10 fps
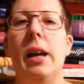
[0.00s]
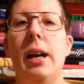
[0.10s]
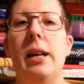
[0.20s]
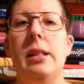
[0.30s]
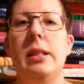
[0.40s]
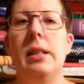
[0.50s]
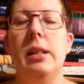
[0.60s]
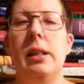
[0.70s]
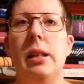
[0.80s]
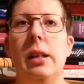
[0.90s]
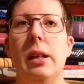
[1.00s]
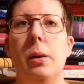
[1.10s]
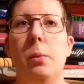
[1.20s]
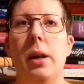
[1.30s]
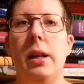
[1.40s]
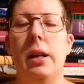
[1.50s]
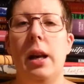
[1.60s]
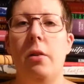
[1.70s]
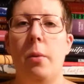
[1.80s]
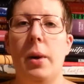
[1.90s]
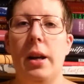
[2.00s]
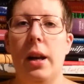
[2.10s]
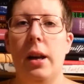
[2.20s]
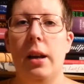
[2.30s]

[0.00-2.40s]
and when everyone